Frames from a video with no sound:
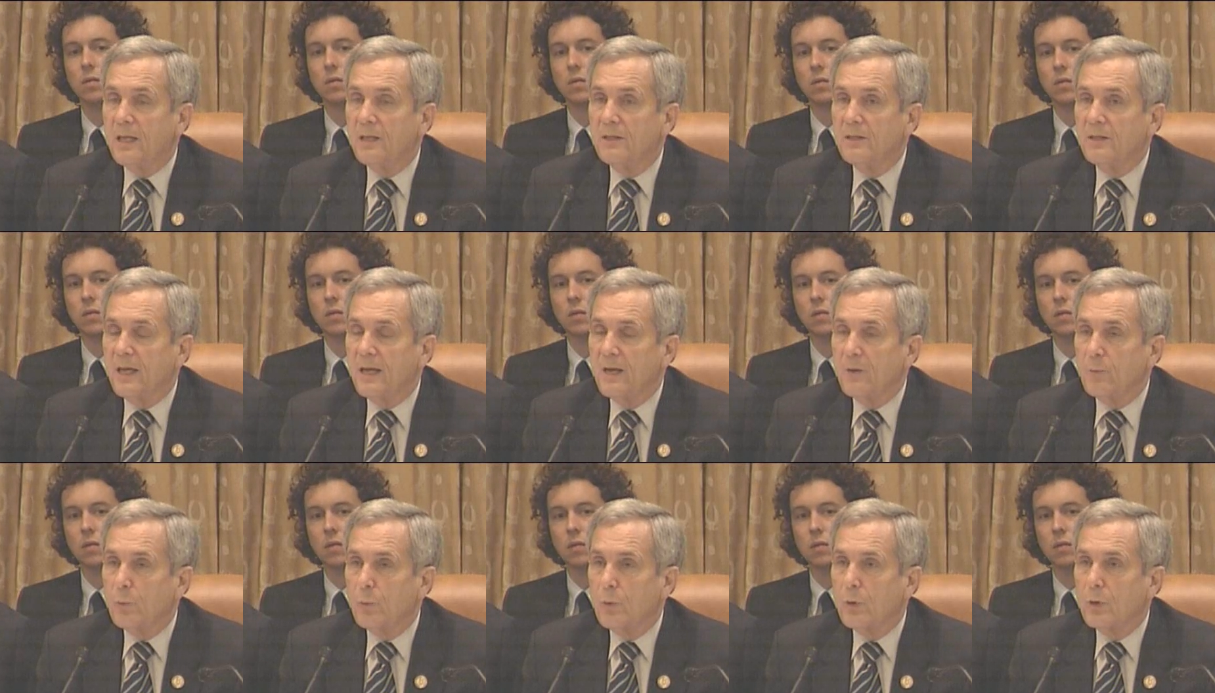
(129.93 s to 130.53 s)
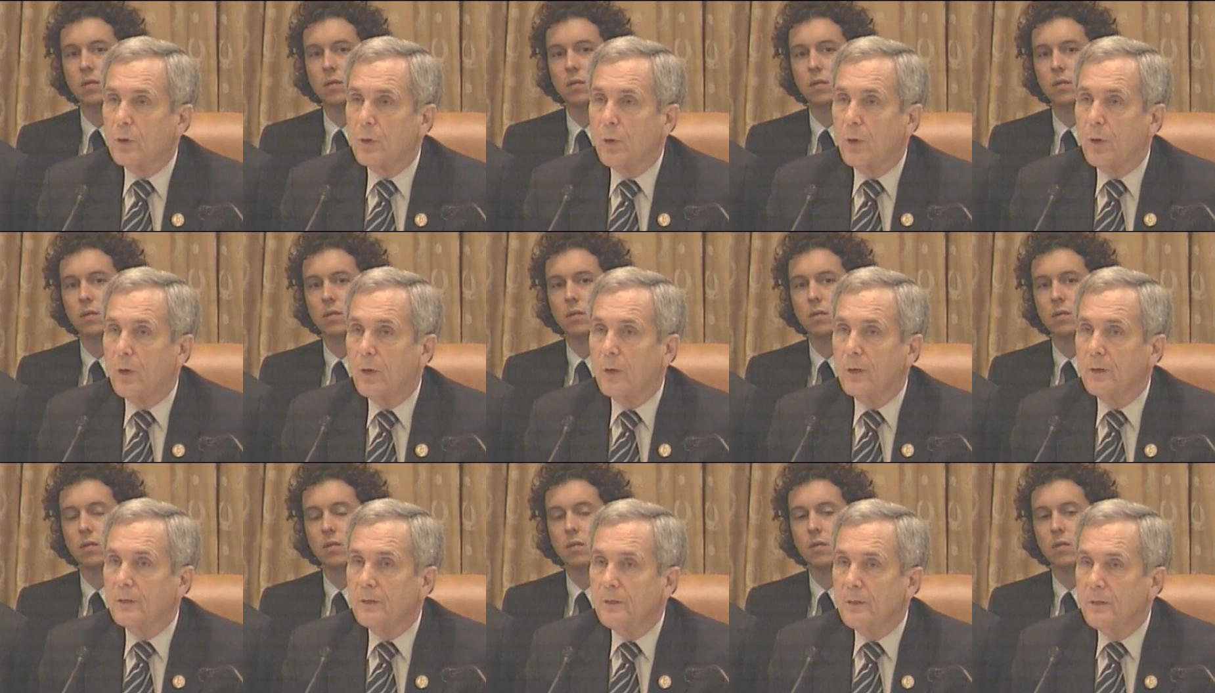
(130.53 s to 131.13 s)
Speaker 1: in that
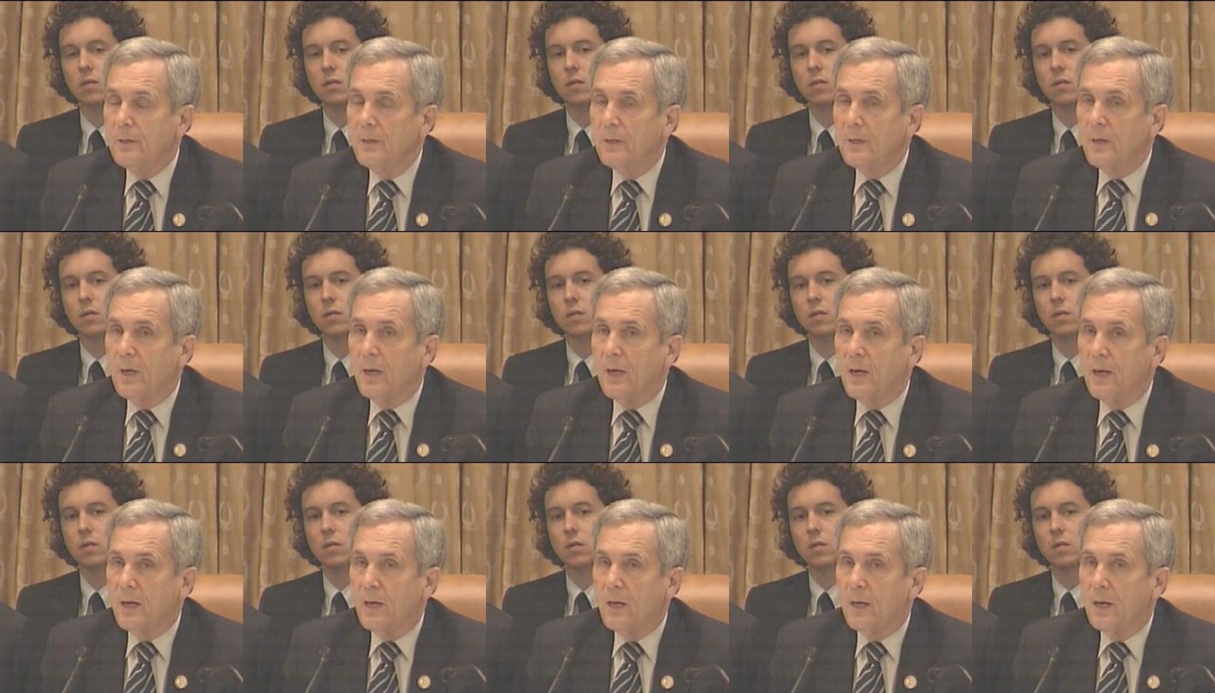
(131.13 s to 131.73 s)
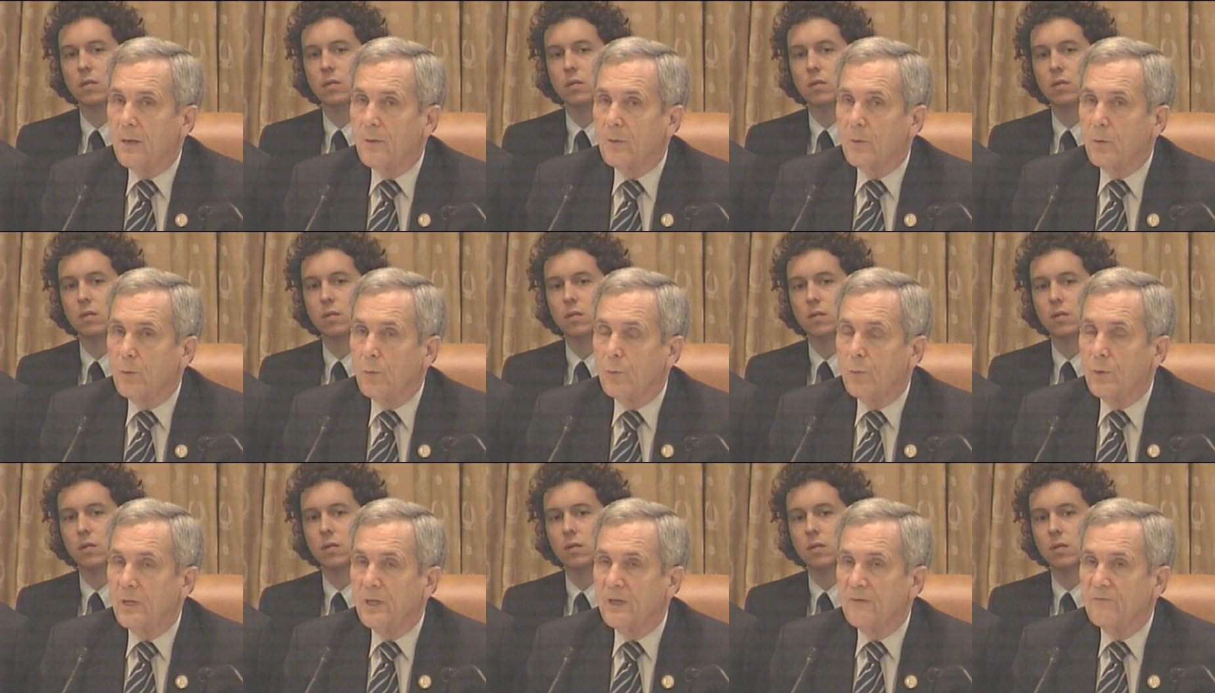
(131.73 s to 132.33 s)
regard, uh,
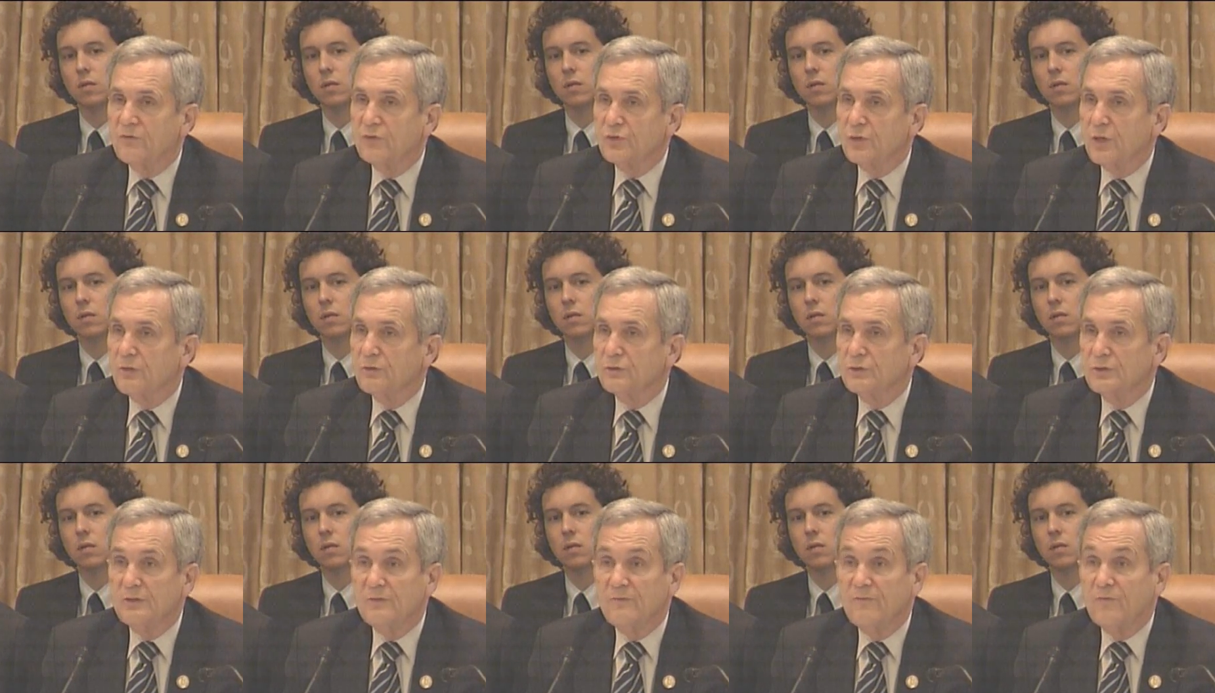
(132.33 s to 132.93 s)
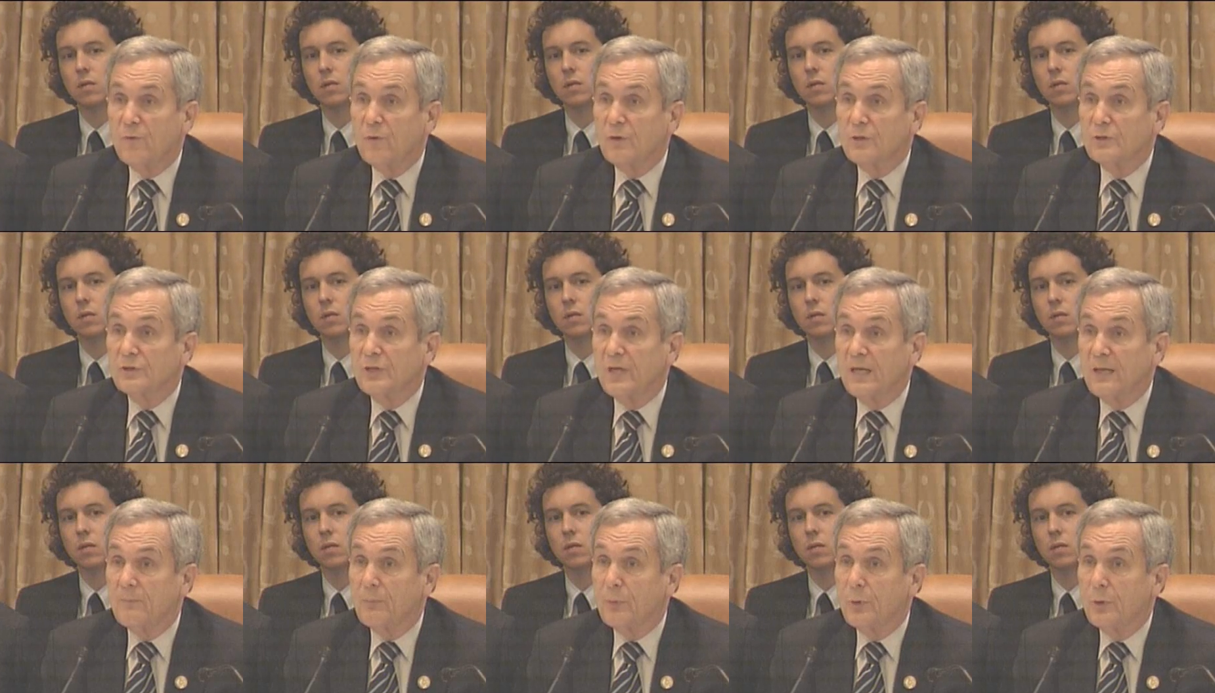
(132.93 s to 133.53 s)
we have chosen, for
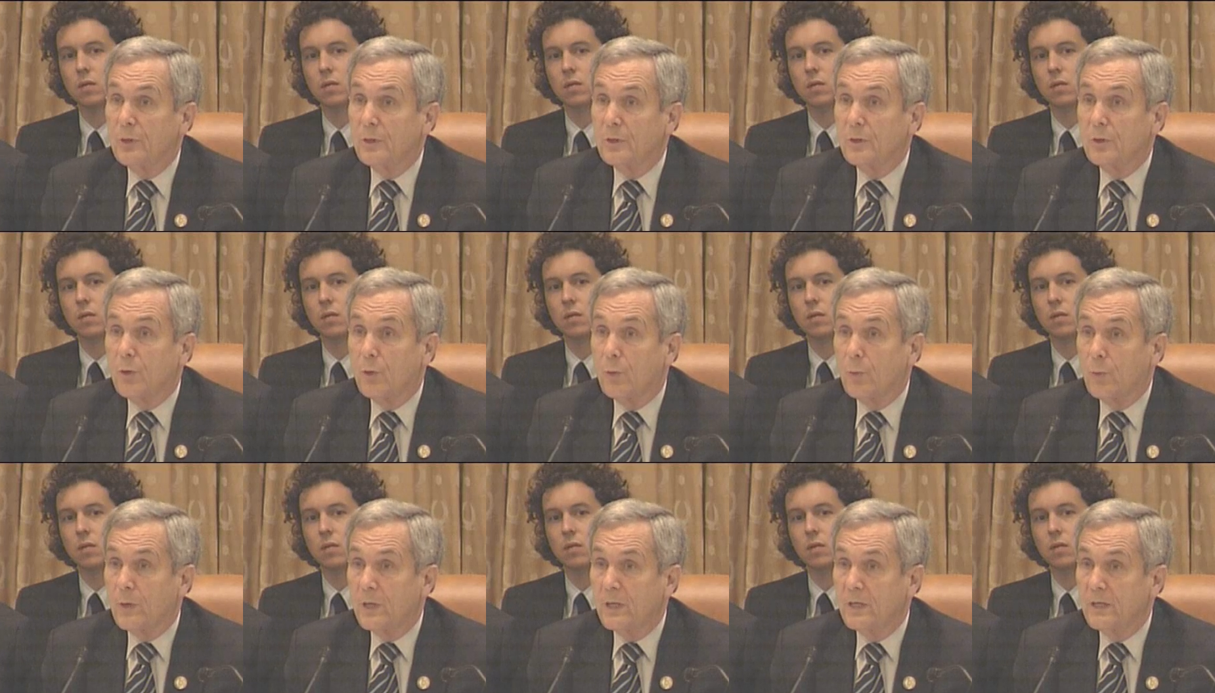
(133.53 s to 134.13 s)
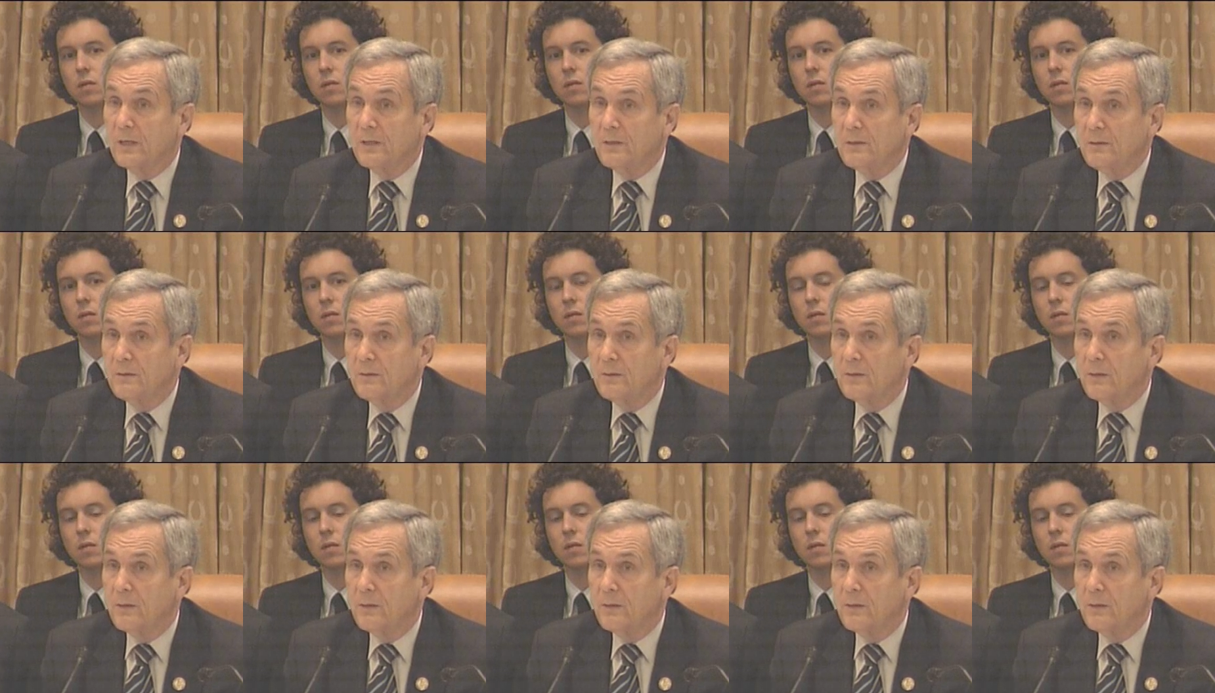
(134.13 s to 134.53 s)
example, in Korea,